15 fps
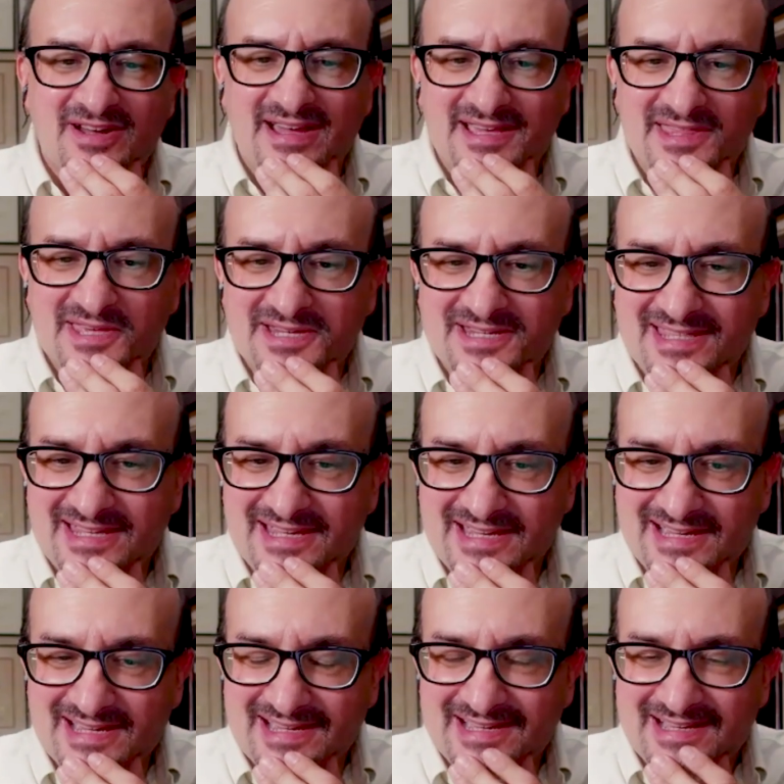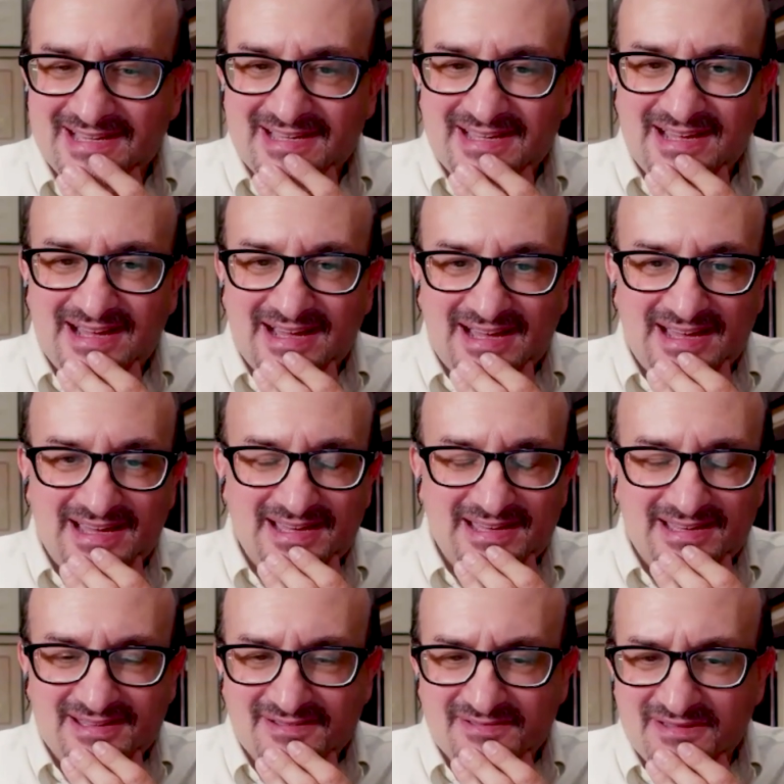Like that the, uh,
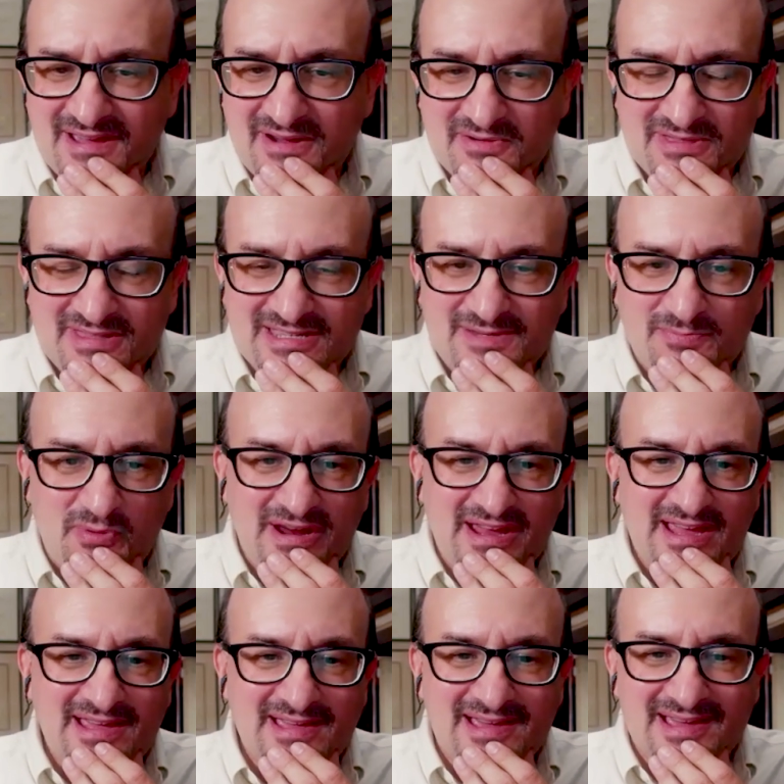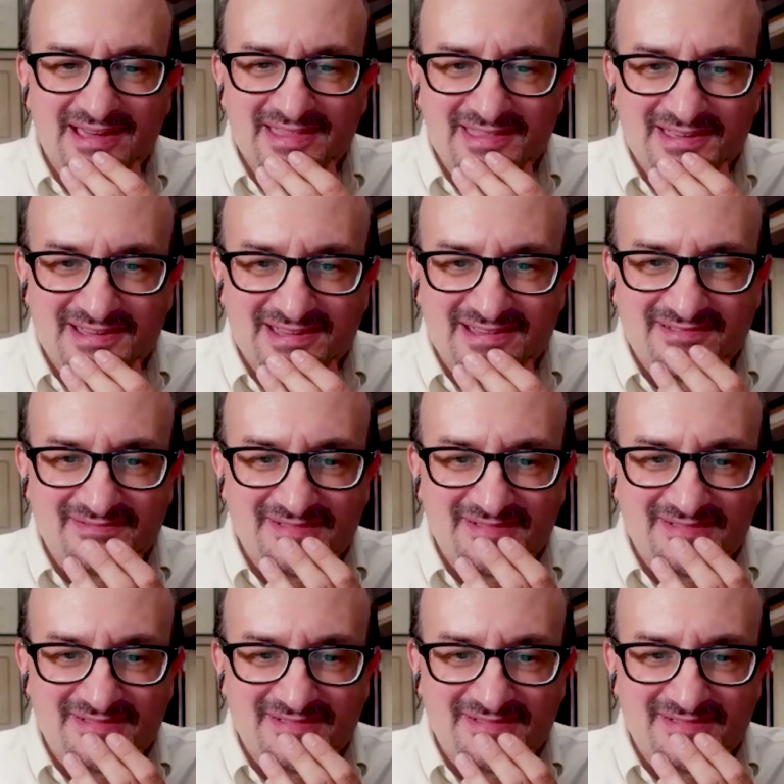uh, you know, in the spring, uh, the,